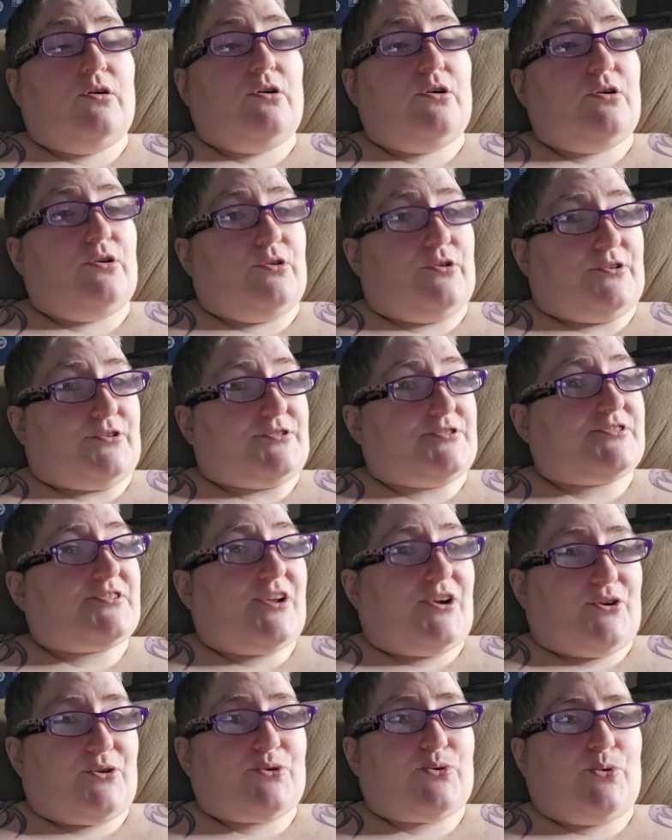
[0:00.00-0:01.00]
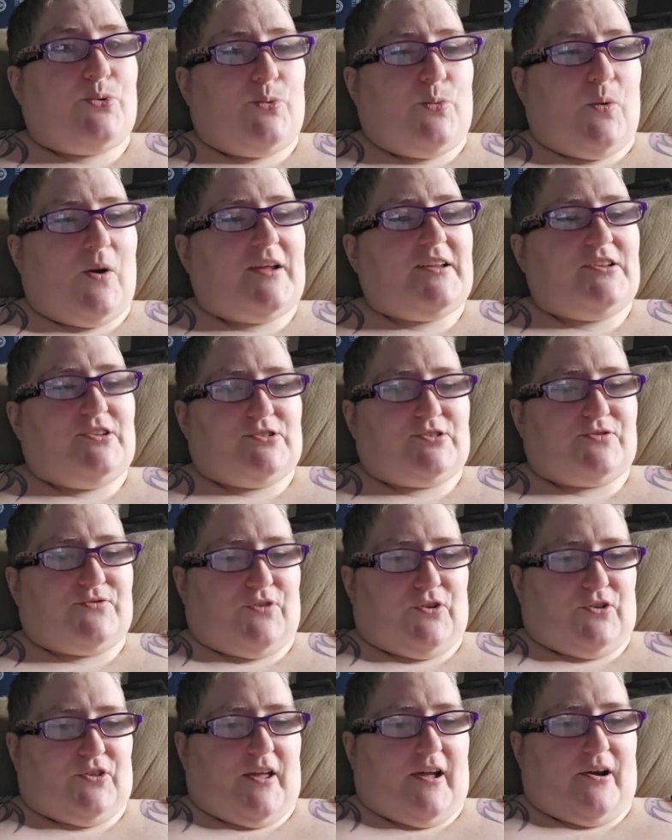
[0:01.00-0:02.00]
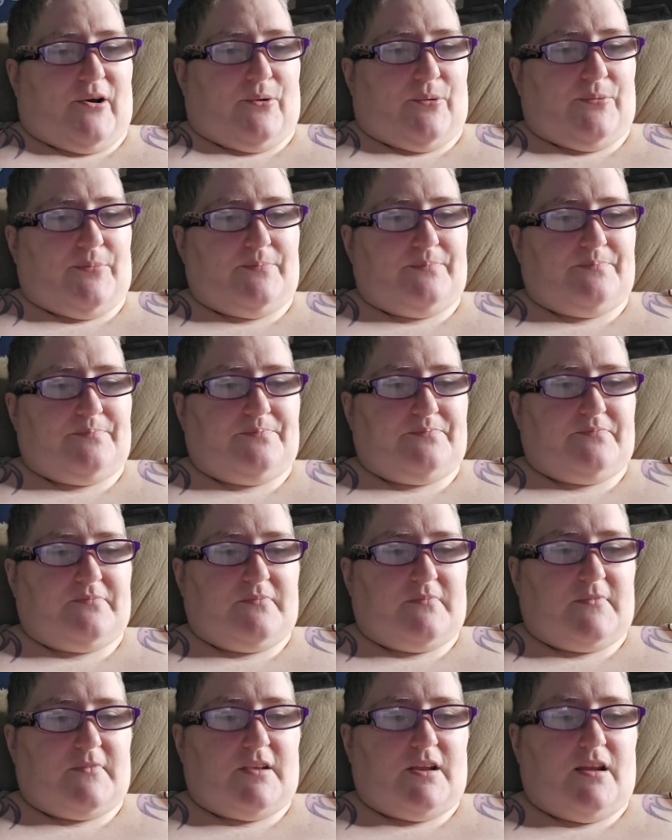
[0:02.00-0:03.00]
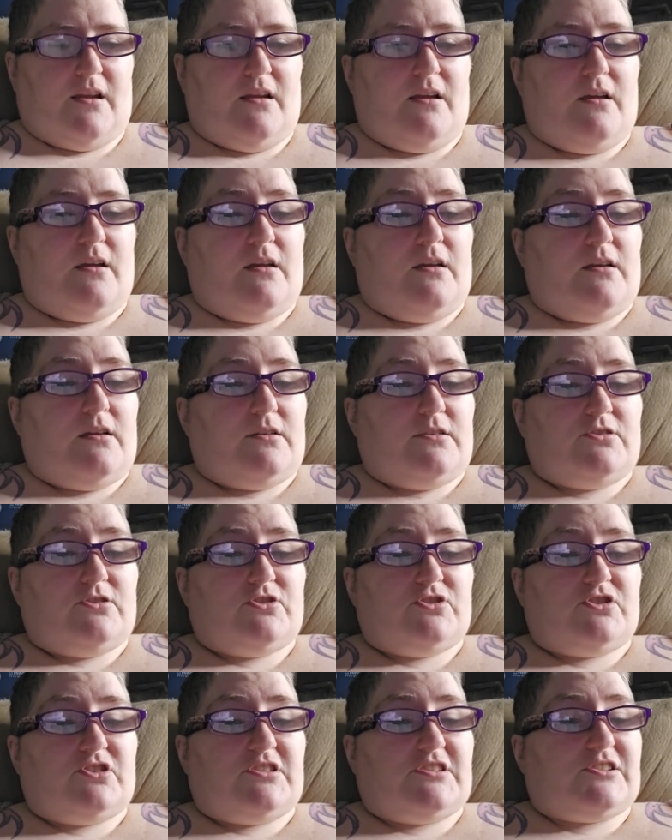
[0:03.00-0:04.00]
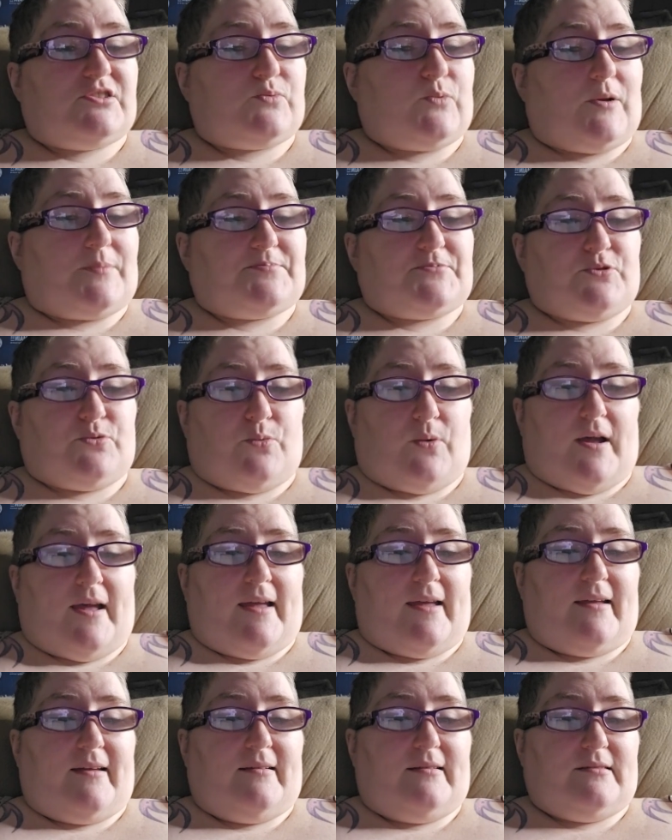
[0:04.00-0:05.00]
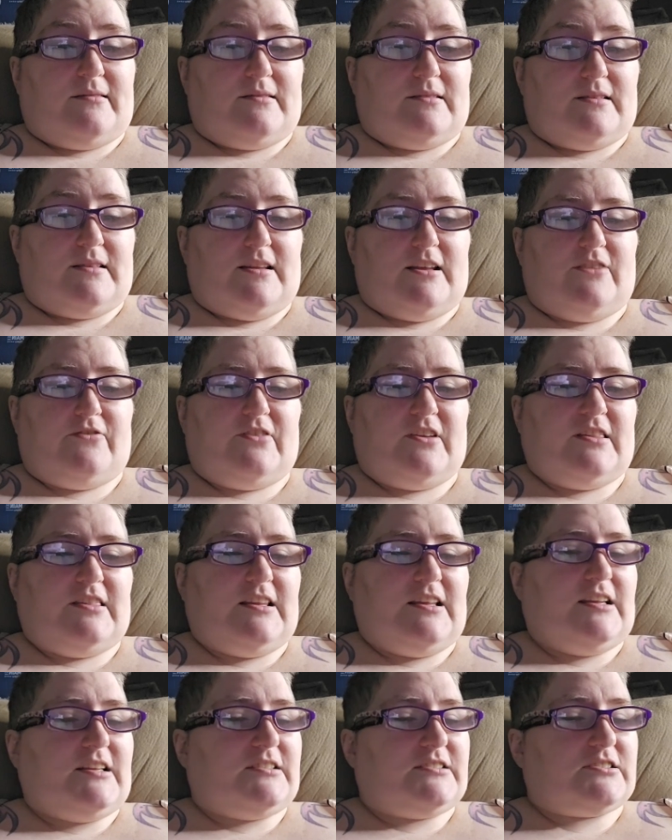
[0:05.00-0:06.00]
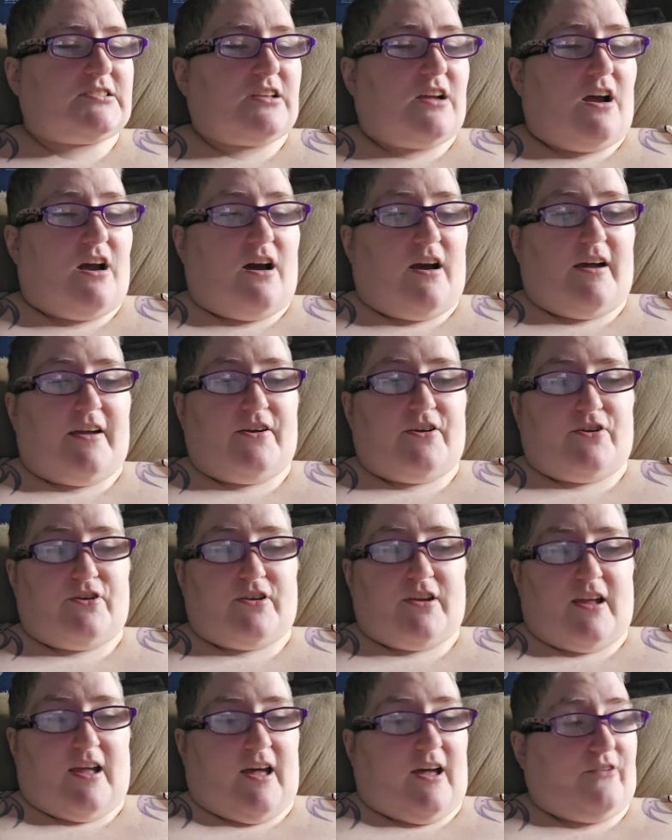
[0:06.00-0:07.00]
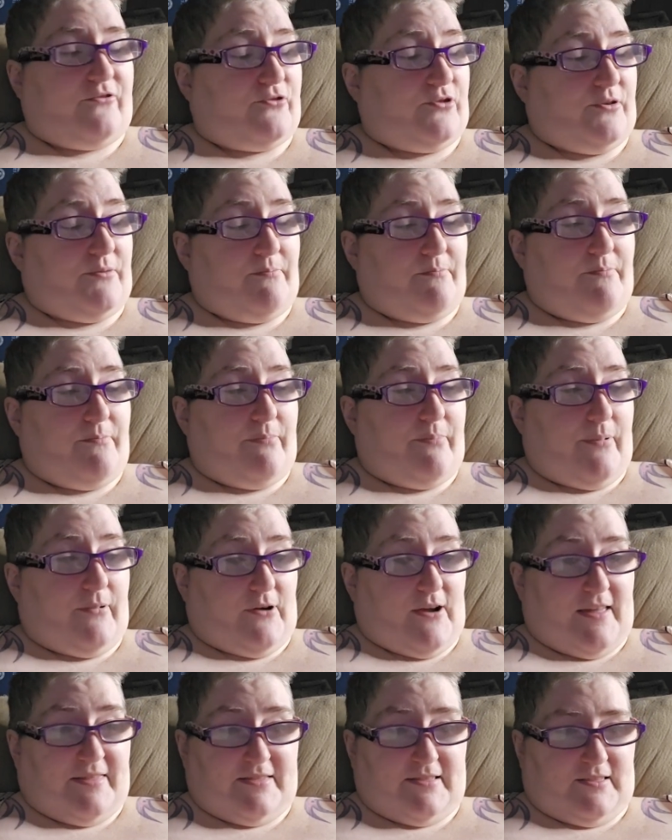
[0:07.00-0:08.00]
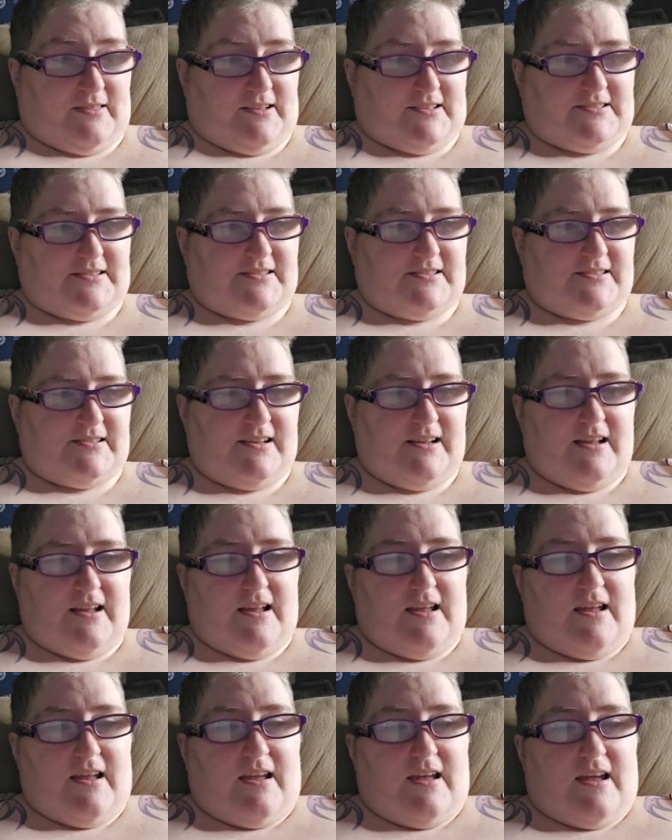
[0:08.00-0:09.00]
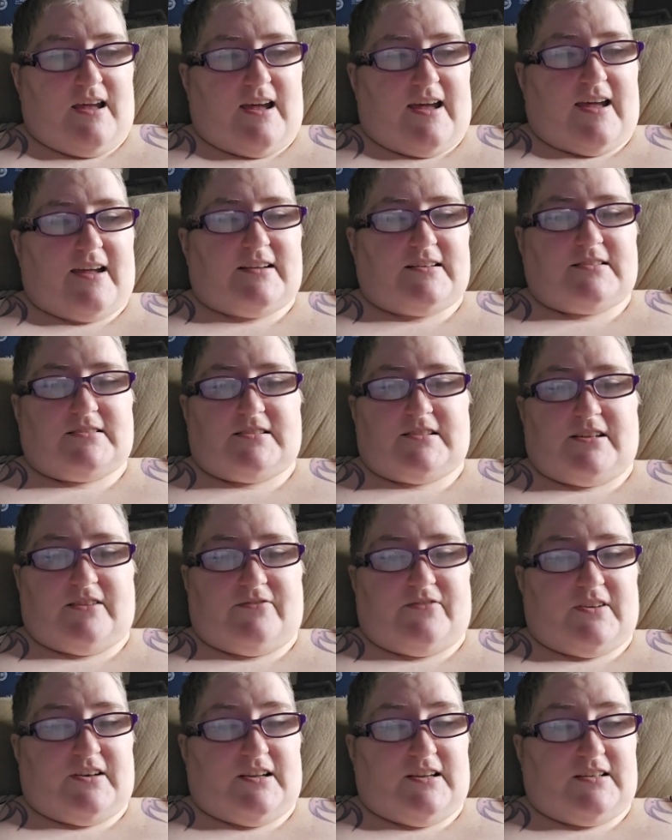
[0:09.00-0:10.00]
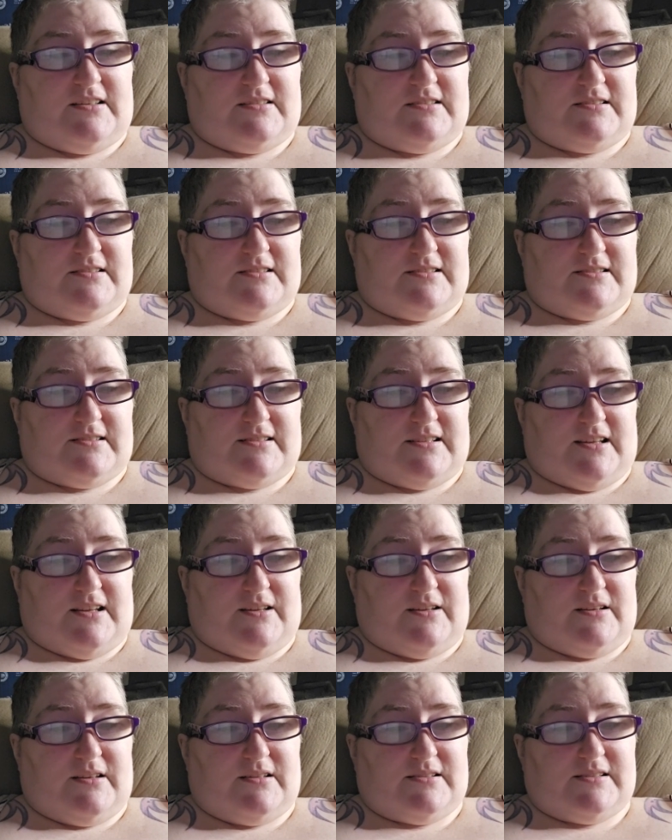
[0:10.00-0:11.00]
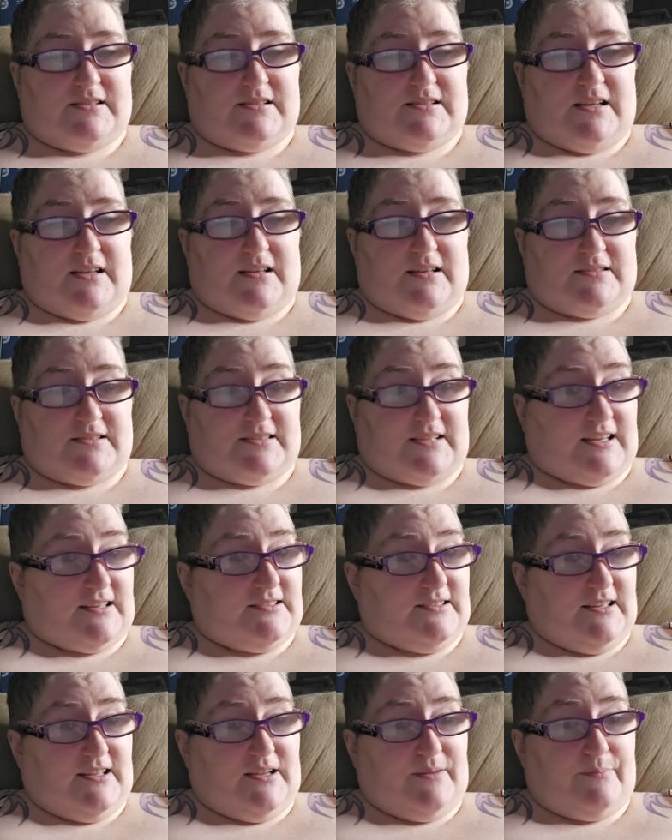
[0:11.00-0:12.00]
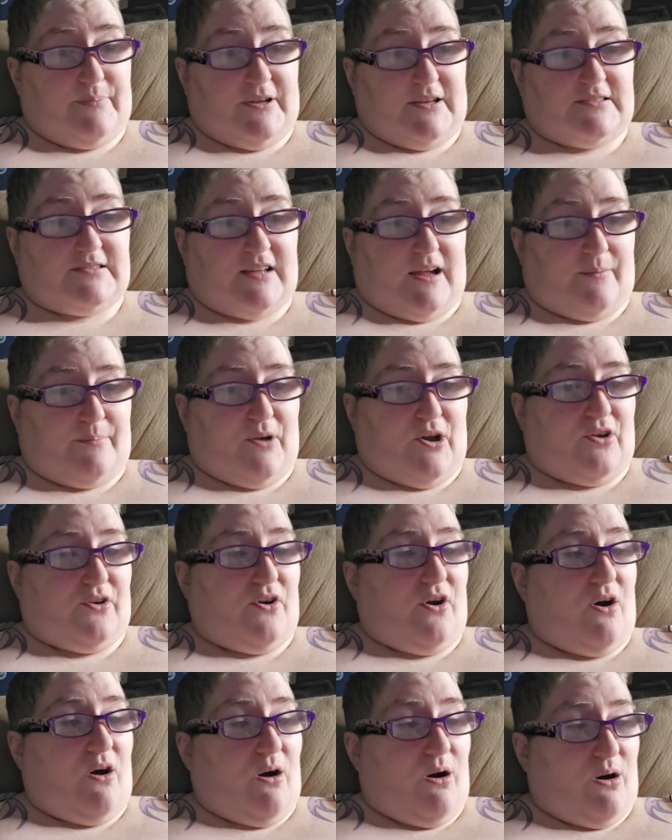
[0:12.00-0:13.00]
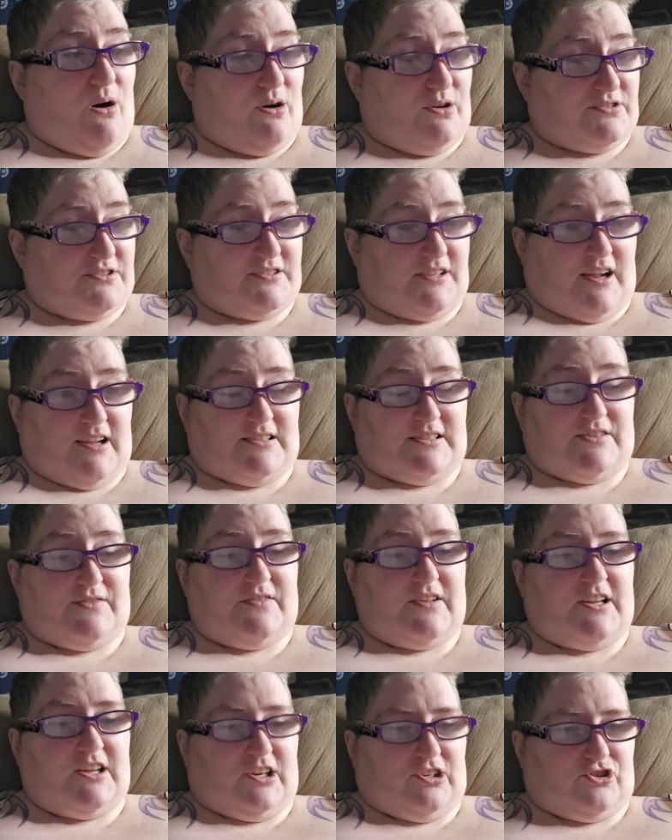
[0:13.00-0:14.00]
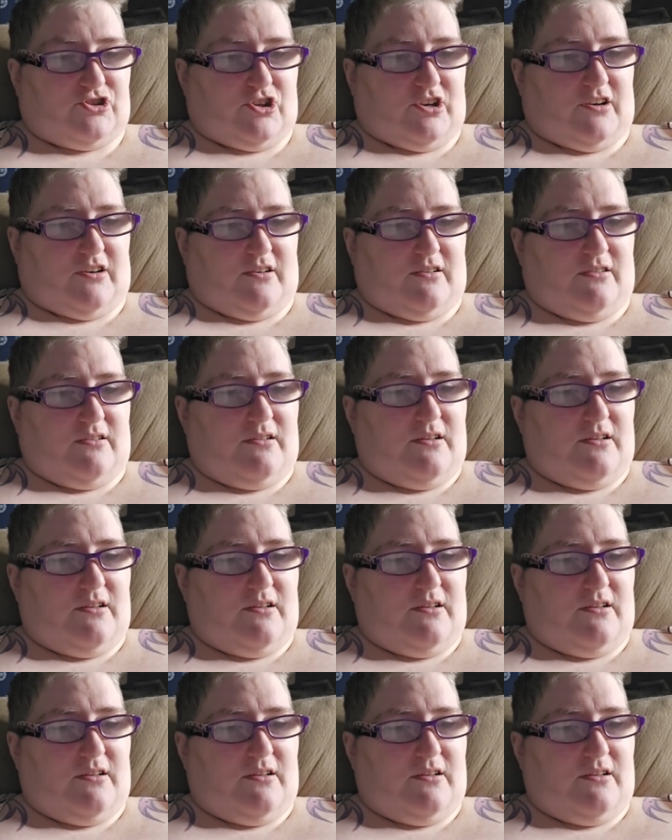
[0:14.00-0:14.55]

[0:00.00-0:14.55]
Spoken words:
Hers are quite useful now. She swept away, leaving the entire cavern breathless. Activity suddenly picked up on all sides of the kitchen.